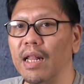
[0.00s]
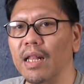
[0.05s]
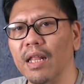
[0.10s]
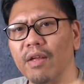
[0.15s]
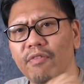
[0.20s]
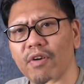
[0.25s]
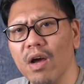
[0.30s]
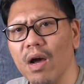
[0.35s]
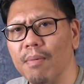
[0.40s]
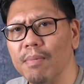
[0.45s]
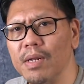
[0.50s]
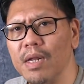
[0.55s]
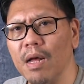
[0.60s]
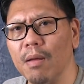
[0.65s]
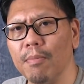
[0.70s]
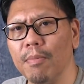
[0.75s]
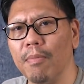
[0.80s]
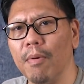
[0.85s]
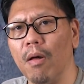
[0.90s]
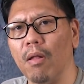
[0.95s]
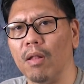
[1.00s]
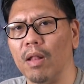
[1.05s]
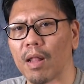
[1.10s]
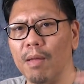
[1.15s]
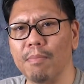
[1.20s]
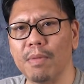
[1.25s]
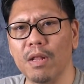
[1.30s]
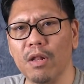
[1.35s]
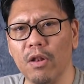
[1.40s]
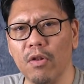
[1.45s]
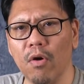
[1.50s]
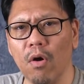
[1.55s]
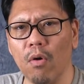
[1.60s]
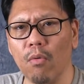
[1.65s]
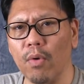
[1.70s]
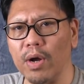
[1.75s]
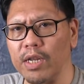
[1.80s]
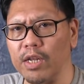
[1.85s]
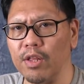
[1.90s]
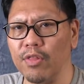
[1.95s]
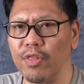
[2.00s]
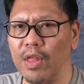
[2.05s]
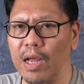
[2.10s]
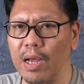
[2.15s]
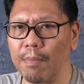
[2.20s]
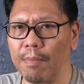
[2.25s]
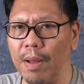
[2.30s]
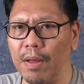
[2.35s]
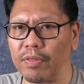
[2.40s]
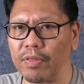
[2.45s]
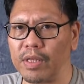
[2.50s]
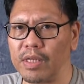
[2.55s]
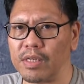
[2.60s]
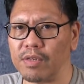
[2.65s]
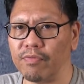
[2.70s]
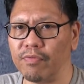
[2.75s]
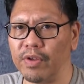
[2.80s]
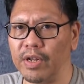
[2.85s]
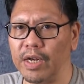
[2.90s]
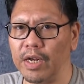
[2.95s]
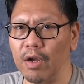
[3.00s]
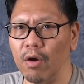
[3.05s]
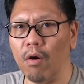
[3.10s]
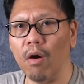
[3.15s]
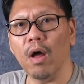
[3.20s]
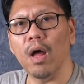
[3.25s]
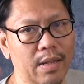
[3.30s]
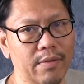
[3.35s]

and leave a comment down below and let me know what you think about this video.